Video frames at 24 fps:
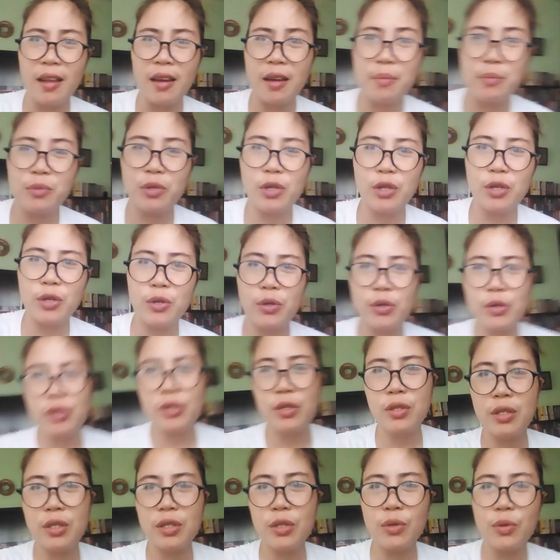Alam niyo
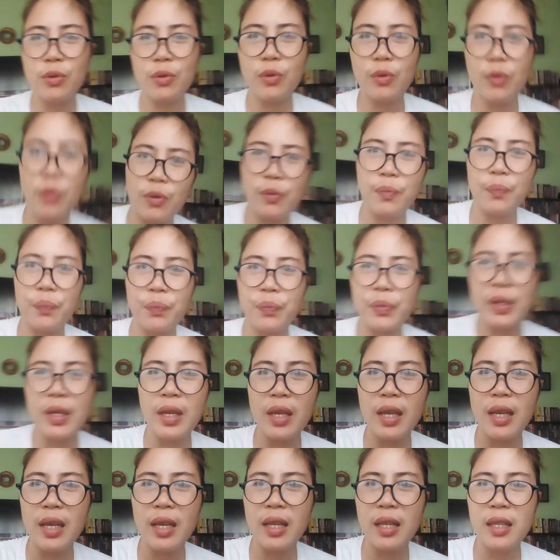yon. So
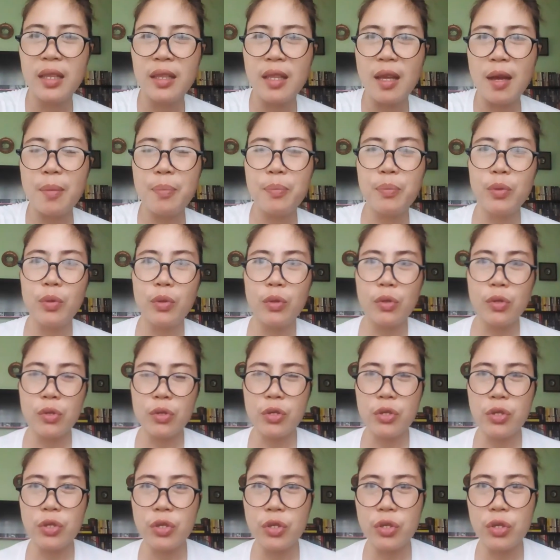
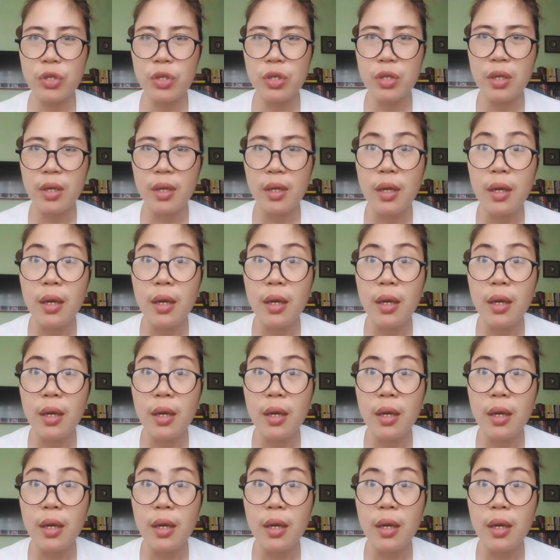tapos